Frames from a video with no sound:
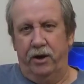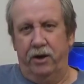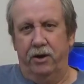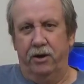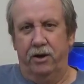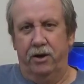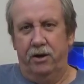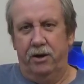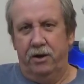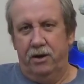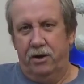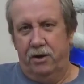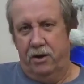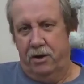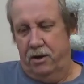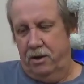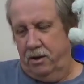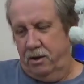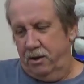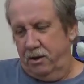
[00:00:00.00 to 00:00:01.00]
here.
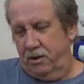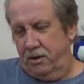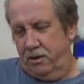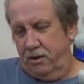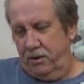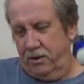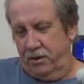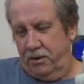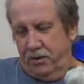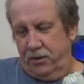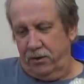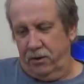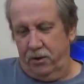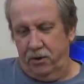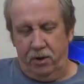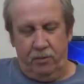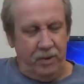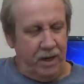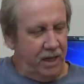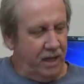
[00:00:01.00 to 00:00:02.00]

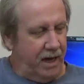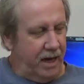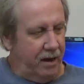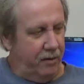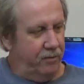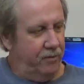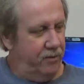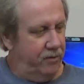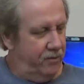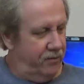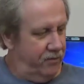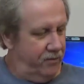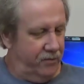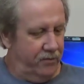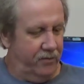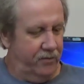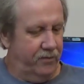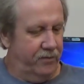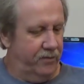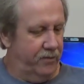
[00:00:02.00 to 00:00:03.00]
Put on my lap.
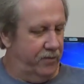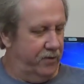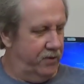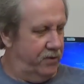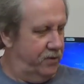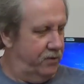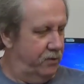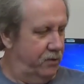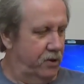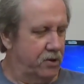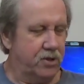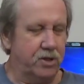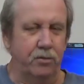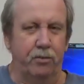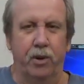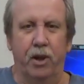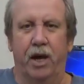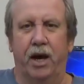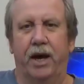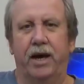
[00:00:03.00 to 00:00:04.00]
She wants to
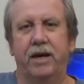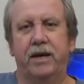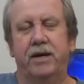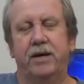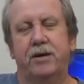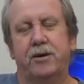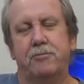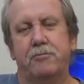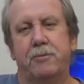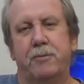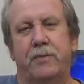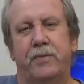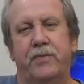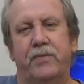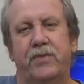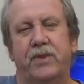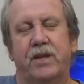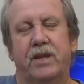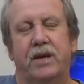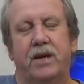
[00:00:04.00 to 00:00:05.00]
play.
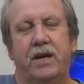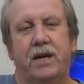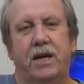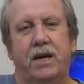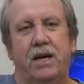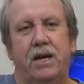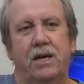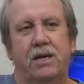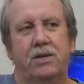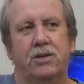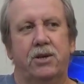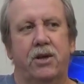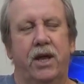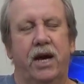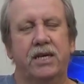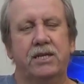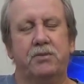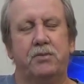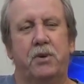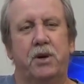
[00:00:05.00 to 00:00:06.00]
So
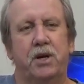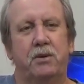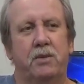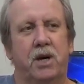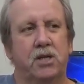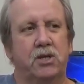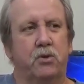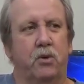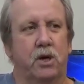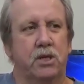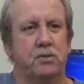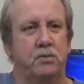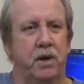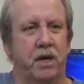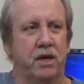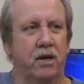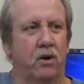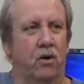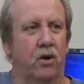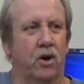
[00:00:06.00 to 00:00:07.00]
that's pretty much what's
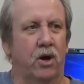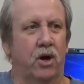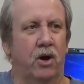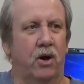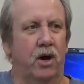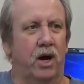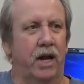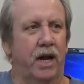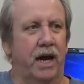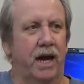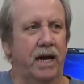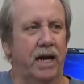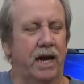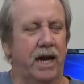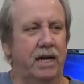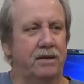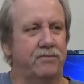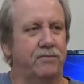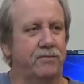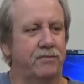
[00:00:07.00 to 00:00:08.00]
been going on. I,
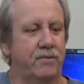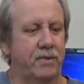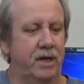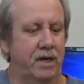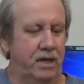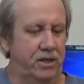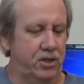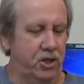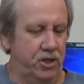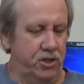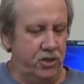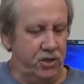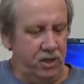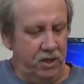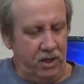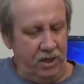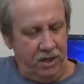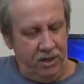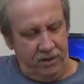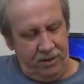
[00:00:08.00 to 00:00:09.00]
I, I just,
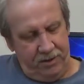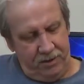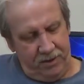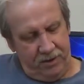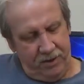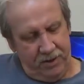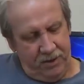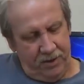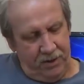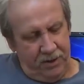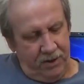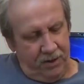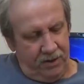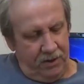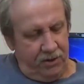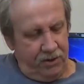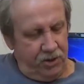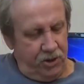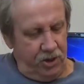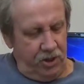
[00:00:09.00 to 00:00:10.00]
uh,
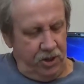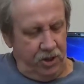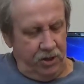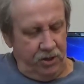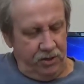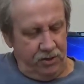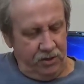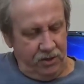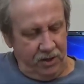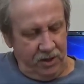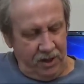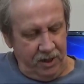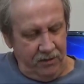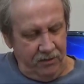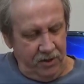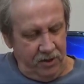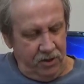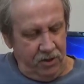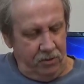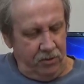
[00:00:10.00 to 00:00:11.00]
here she is.
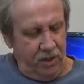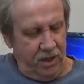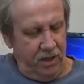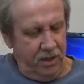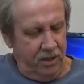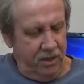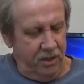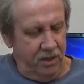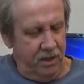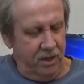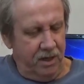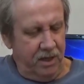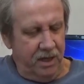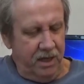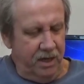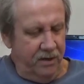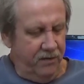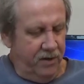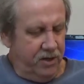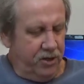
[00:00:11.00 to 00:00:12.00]
Give it to me.
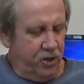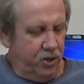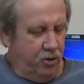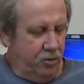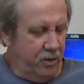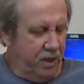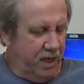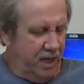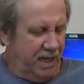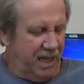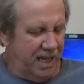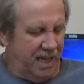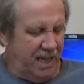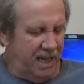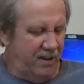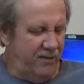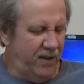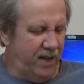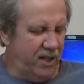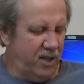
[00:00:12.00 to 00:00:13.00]
Give it to me.
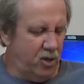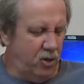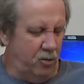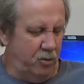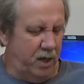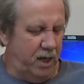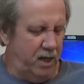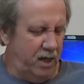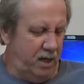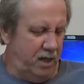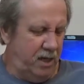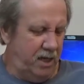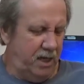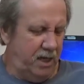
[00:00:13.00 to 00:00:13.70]
Give it to me